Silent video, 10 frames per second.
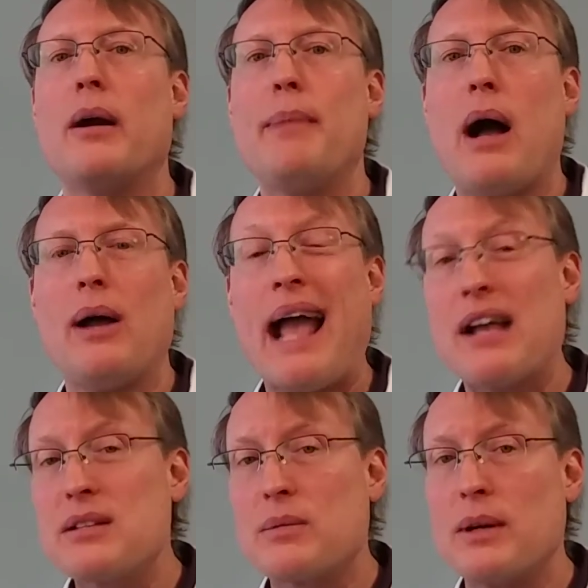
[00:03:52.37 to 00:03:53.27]
about
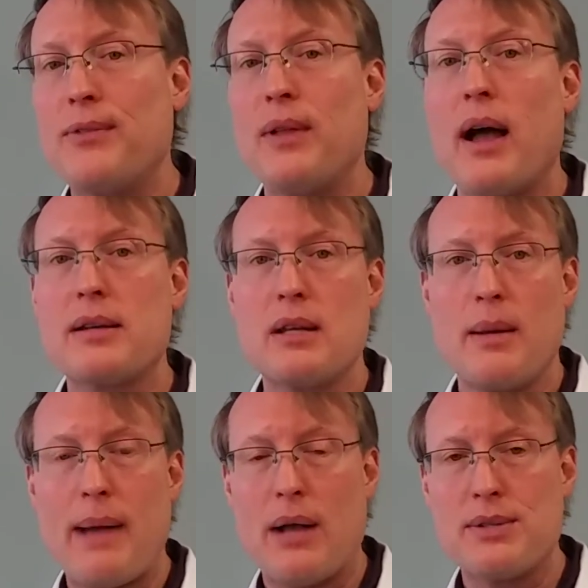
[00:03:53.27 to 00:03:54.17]
acid reflux, and
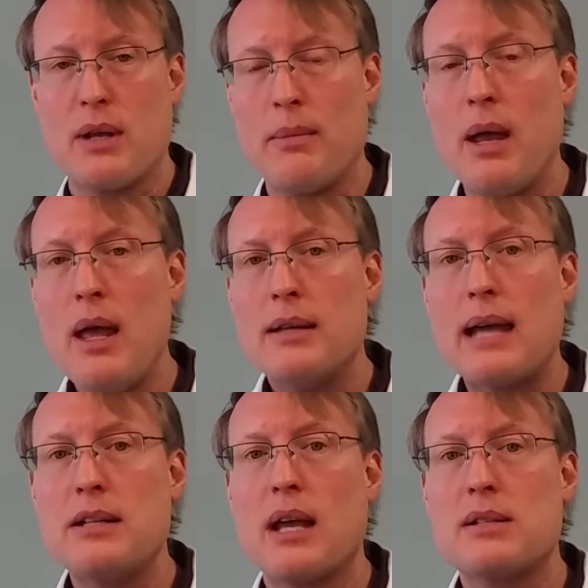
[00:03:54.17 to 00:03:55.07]
about some
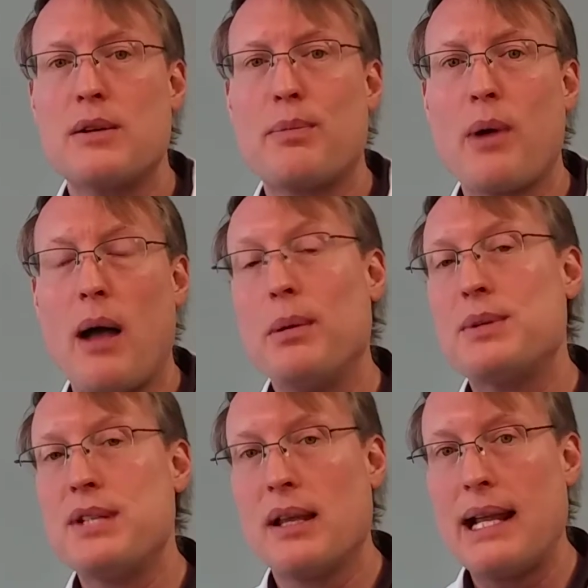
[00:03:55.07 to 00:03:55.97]
digestive problems,
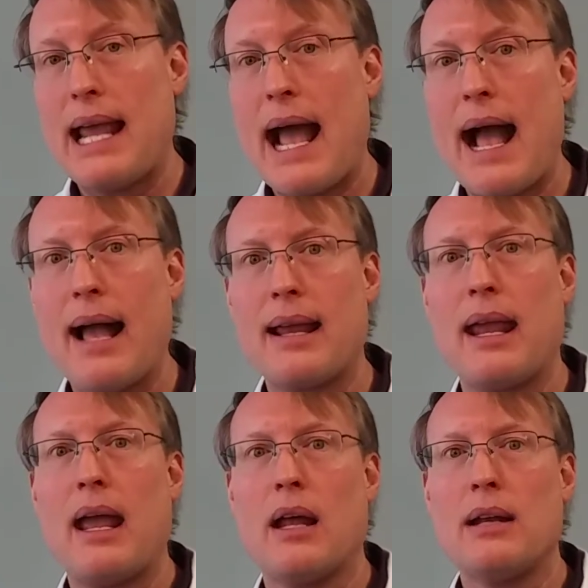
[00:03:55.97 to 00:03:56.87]
celiac
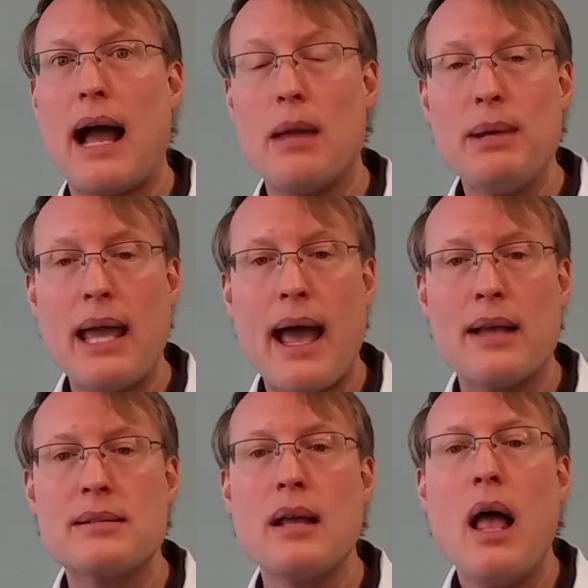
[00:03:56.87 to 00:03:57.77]
and
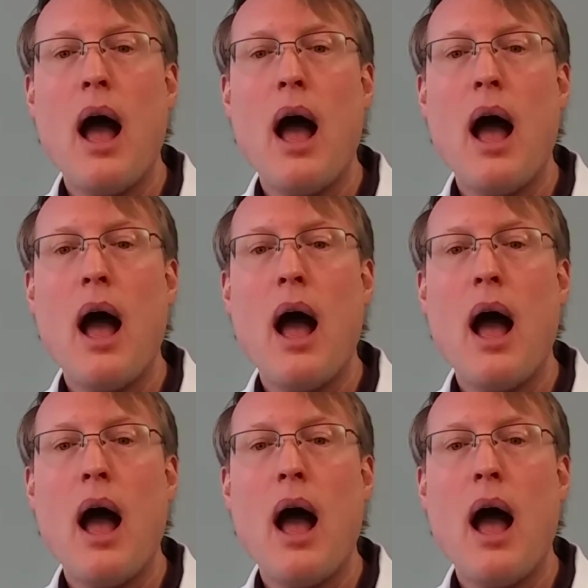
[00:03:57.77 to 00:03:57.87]
IBS,